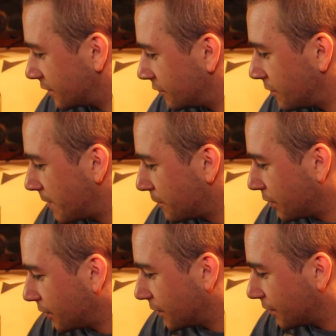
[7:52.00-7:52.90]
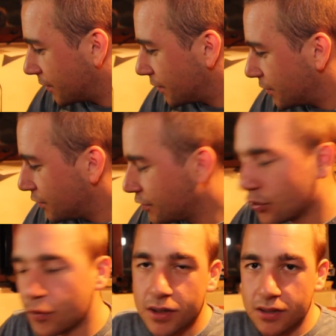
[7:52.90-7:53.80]
Remember, you can
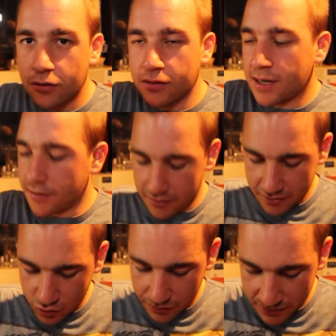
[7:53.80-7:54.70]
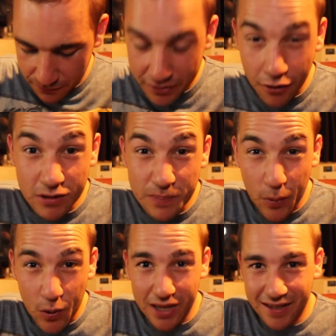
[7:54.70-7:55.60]
always look down the description, but don't
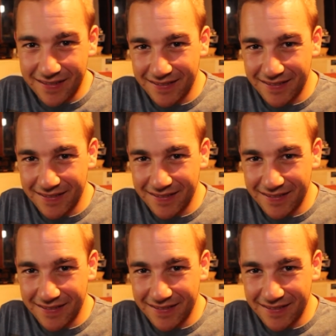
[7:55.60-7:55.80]
spoil it.